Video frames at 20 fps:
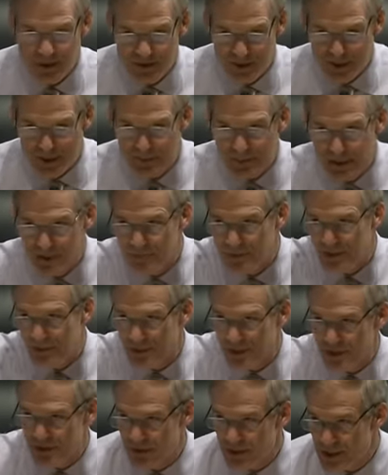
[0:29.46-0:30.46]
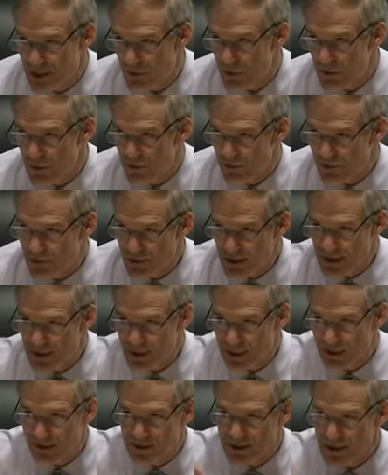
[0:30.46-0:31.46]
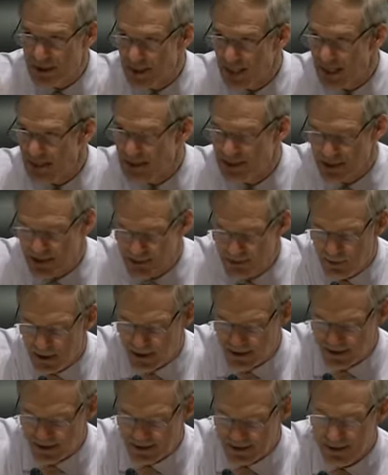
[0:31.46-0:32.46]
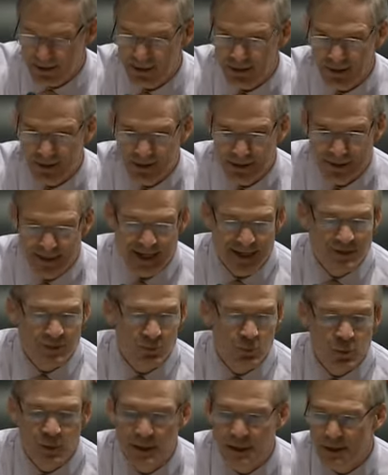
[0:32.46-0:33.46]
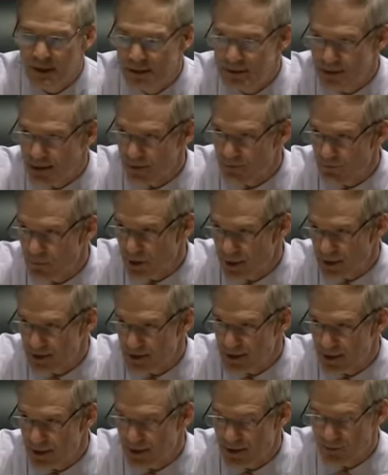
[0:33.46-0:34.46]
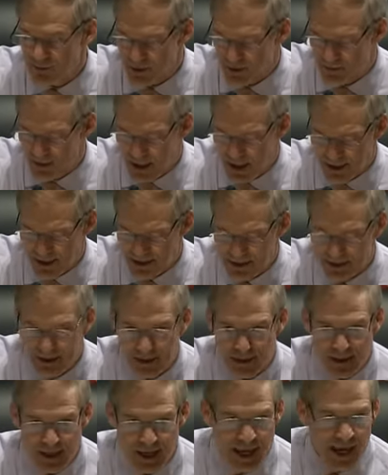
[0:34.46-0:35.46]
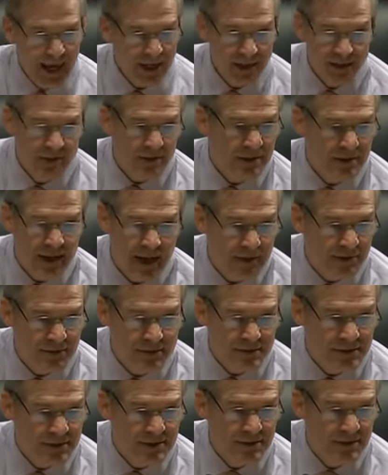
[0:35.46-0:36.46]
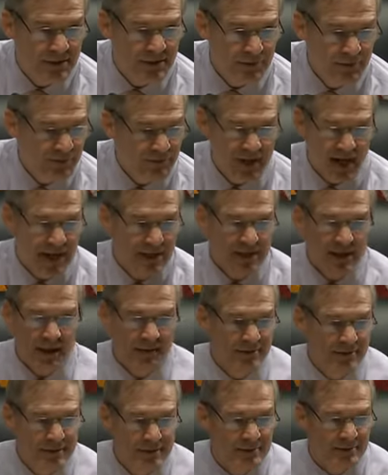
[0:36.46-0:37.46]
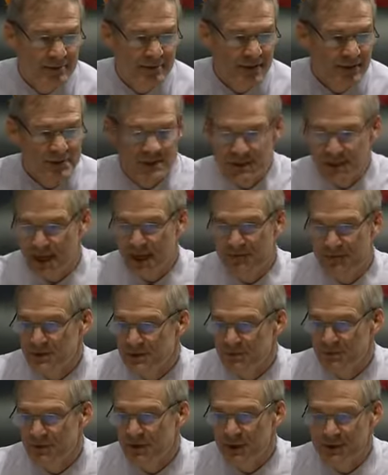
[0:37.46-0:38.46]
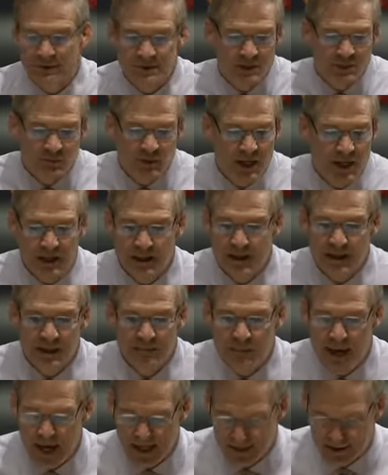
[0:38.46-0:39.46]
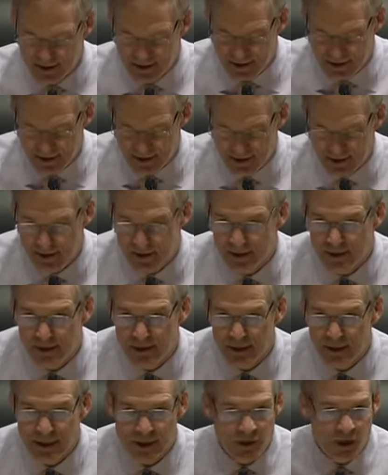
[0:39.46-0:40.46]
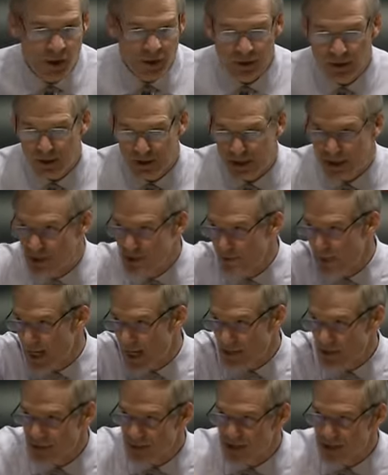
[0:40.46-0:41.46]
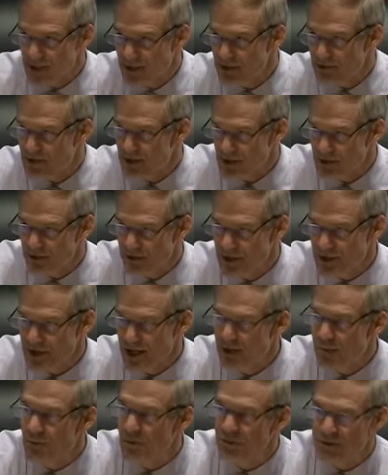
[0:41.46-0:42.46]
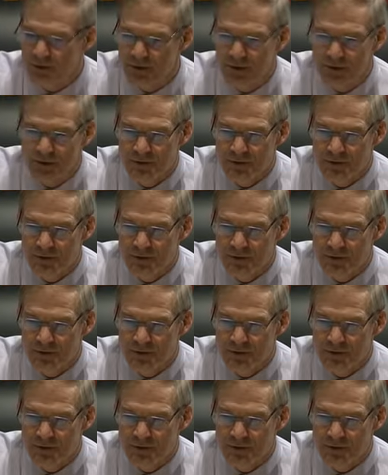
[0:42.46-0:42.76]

on this committee have sent the Attorney General 13 letters in the last six months. It takes weeks and months to get a response. Eight of the letters, we've got nothing. They just gave us the finger, said, we're not going to get back to you. And all our letters were actually sent to the Attorney General.